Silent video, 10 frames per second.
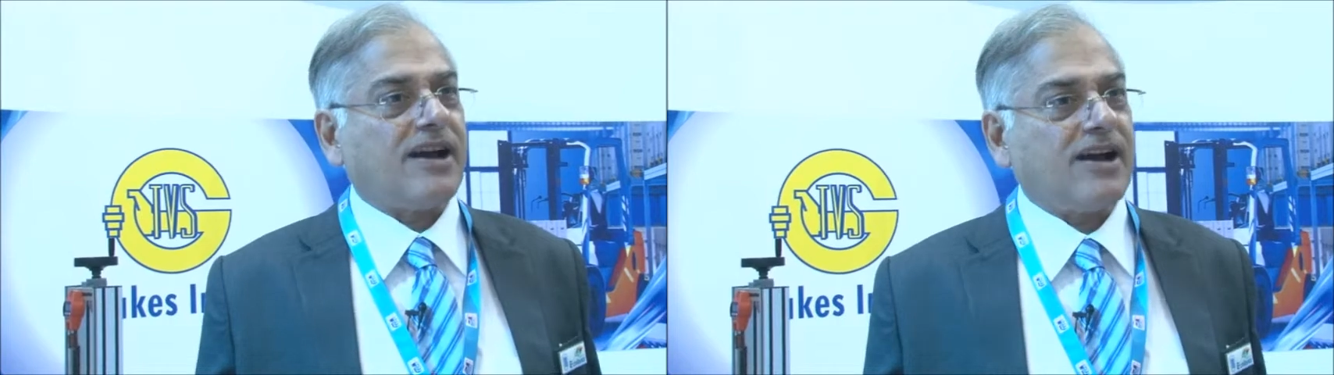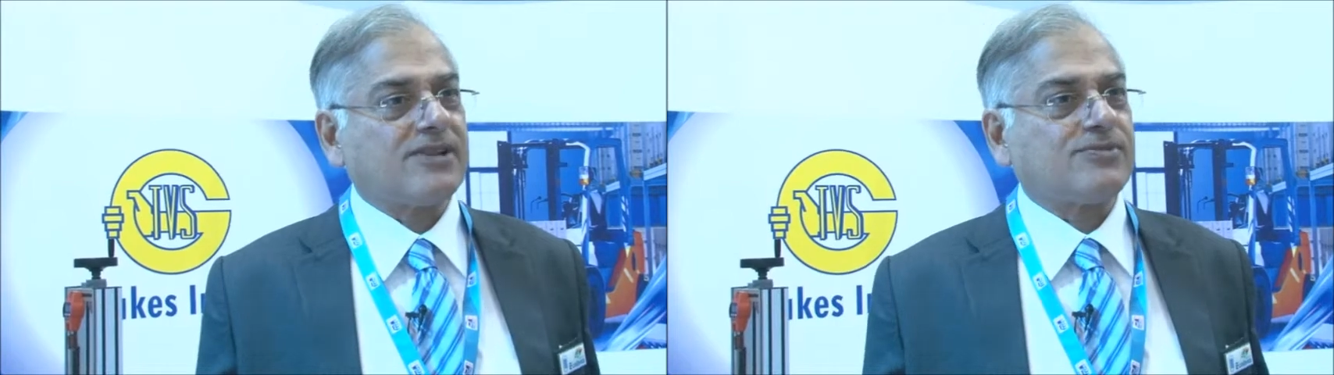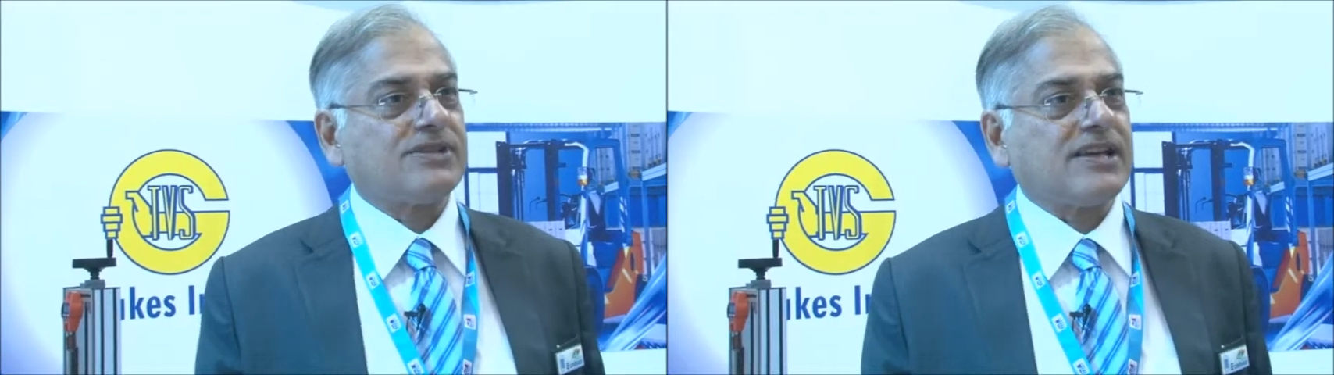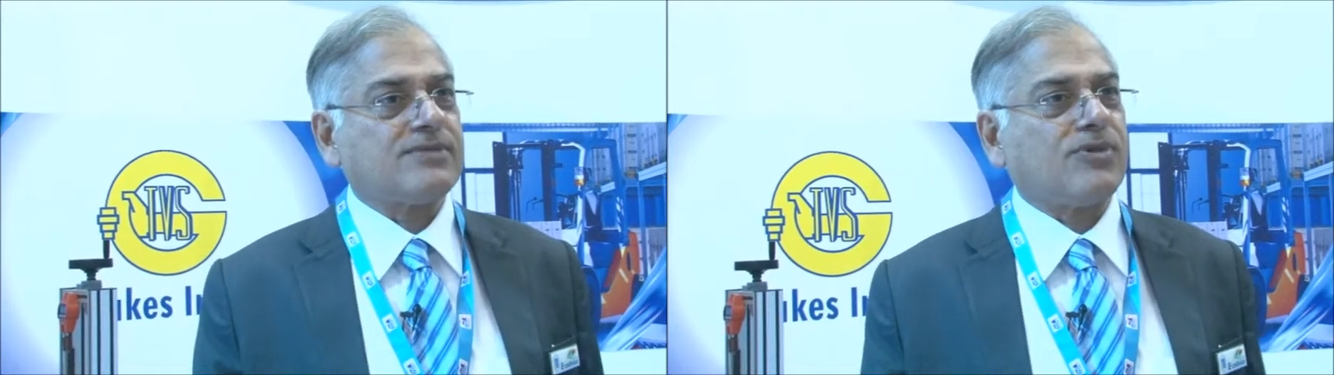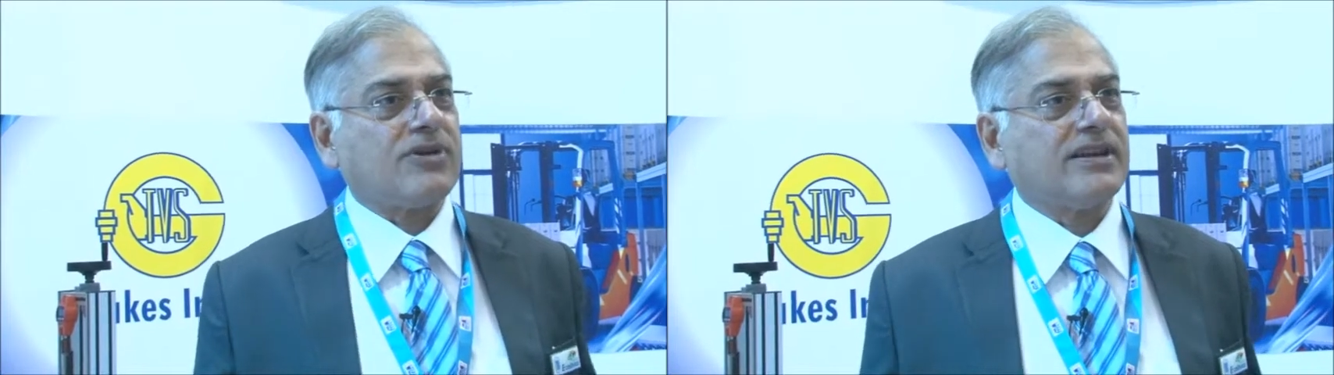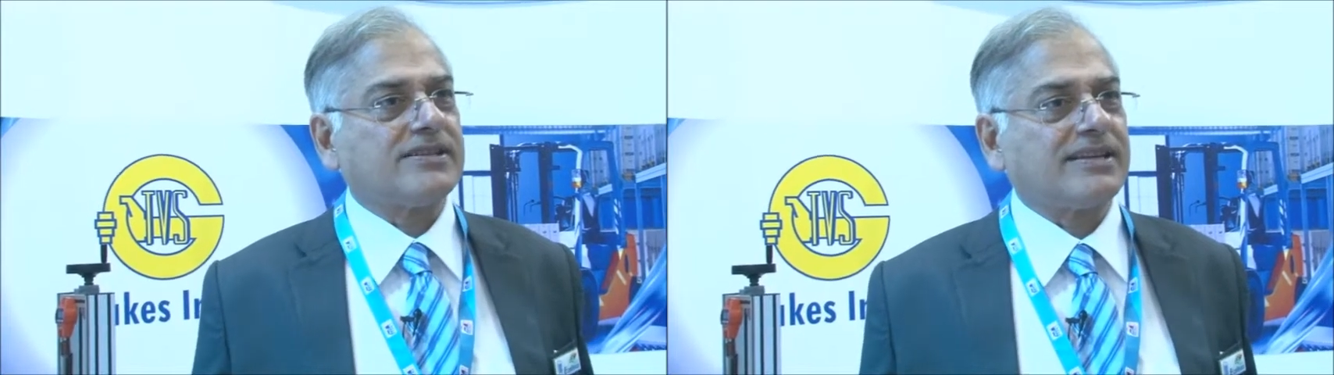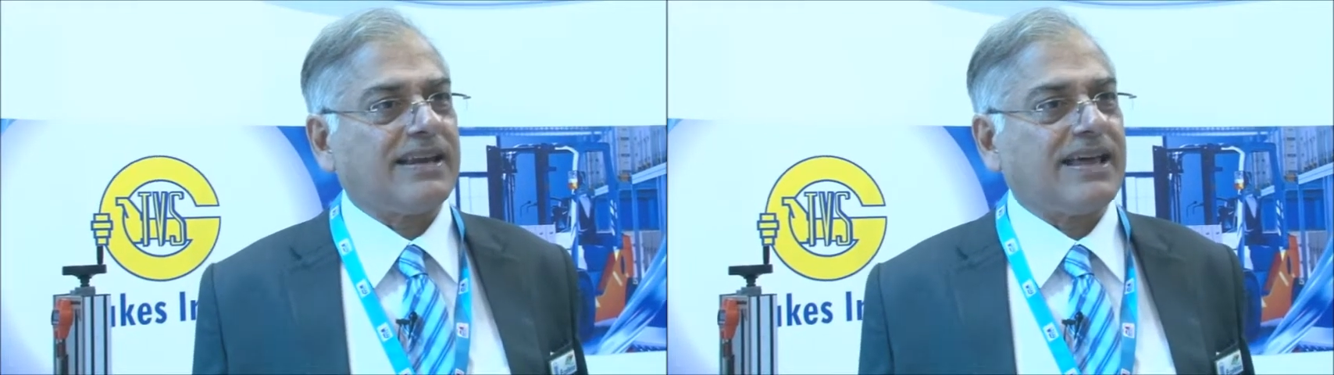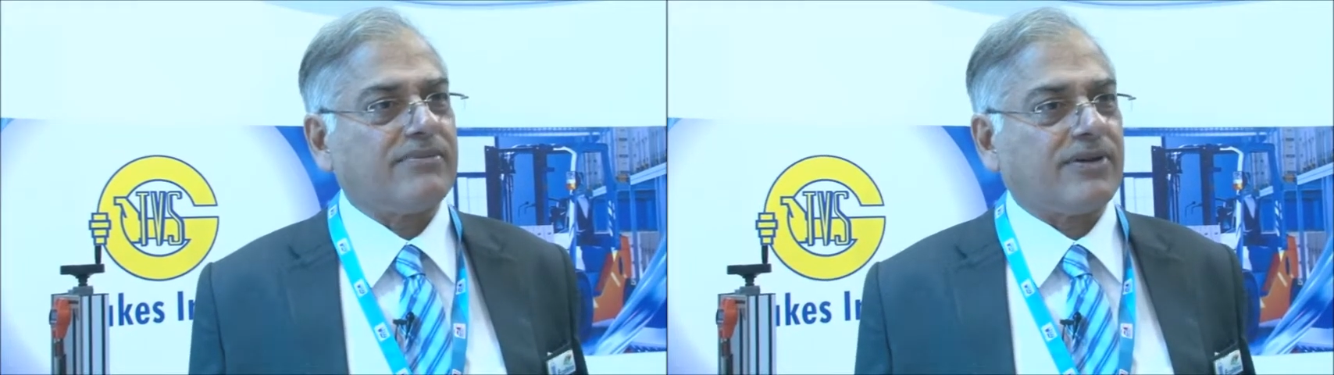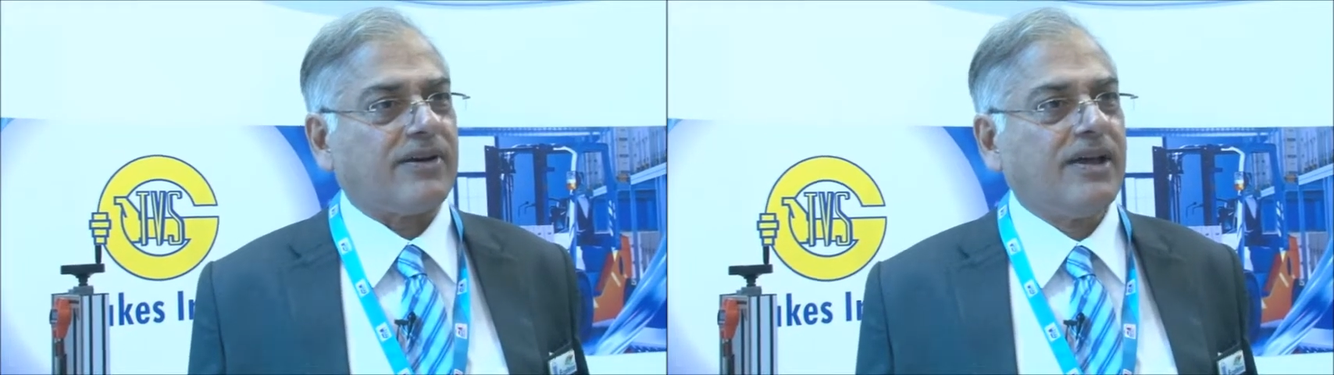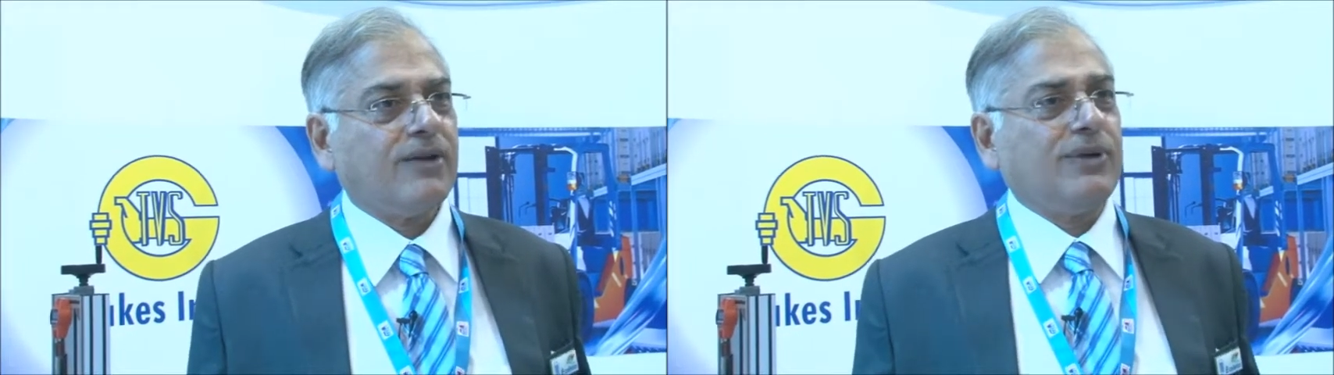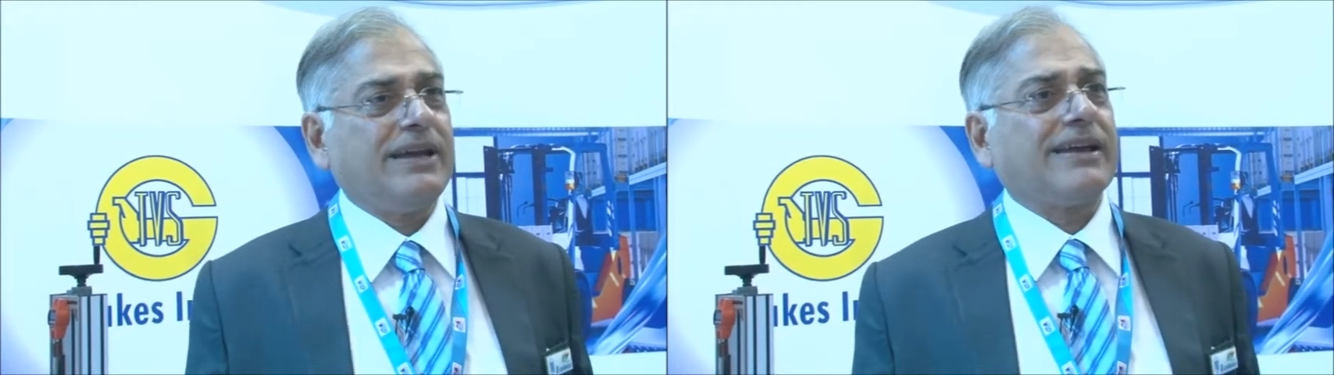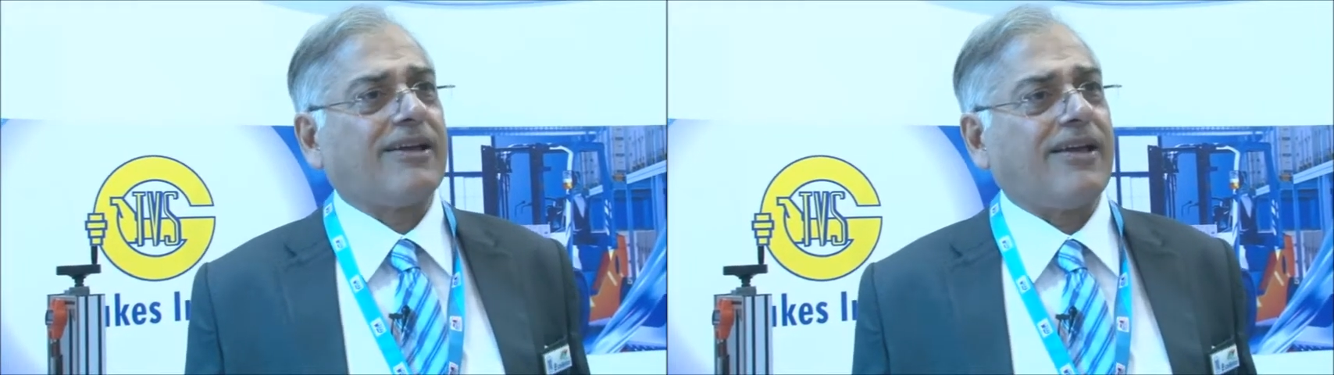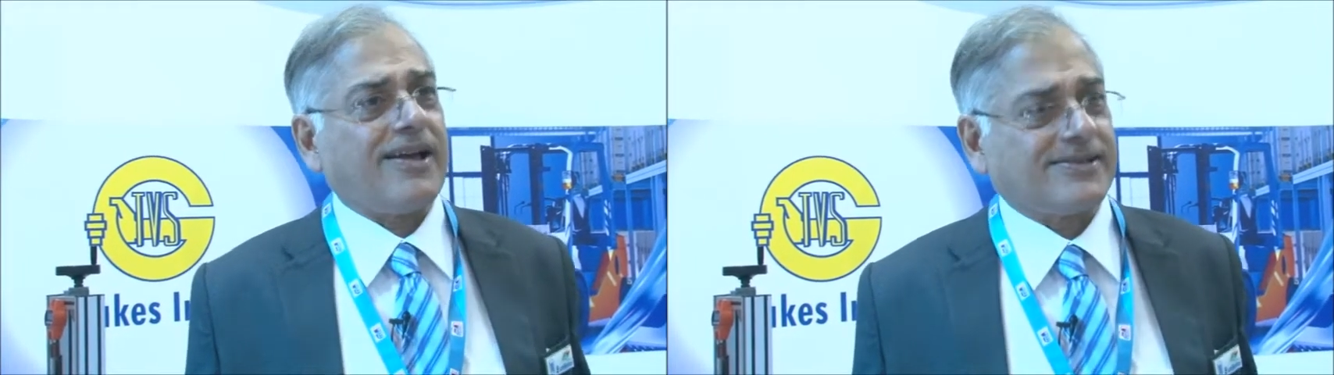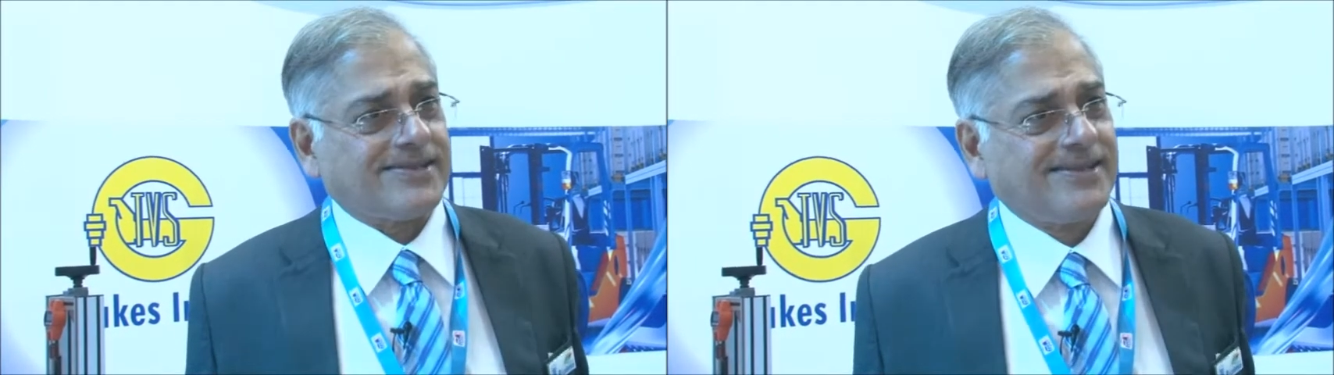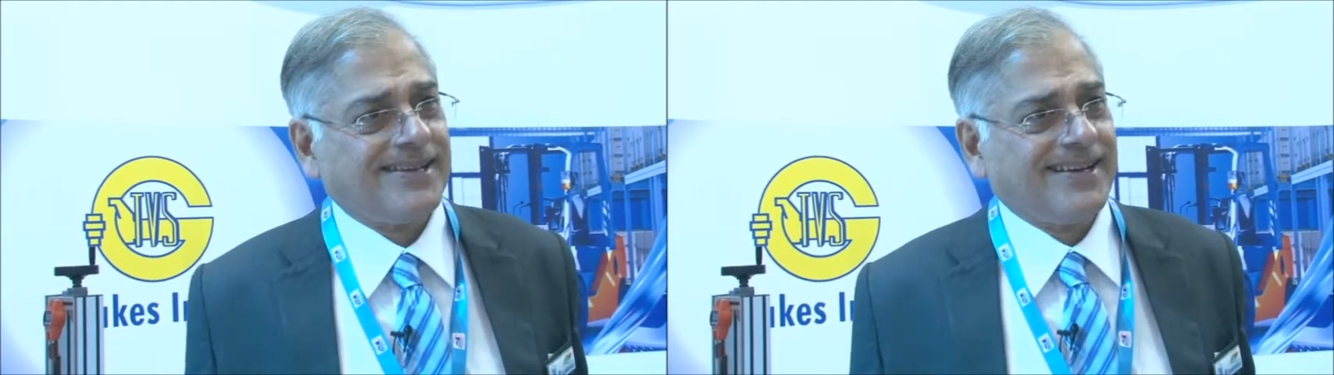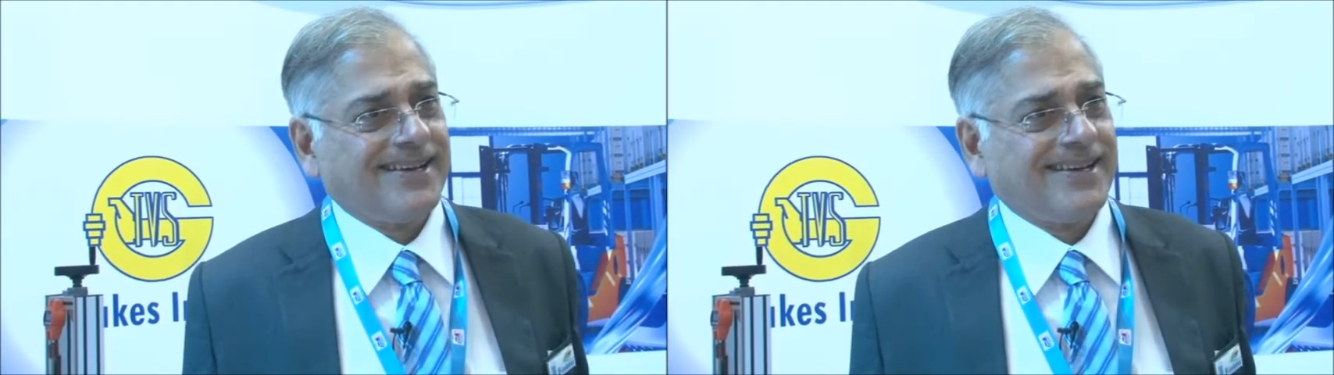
cars, which has more glitz and glamour, we get lost.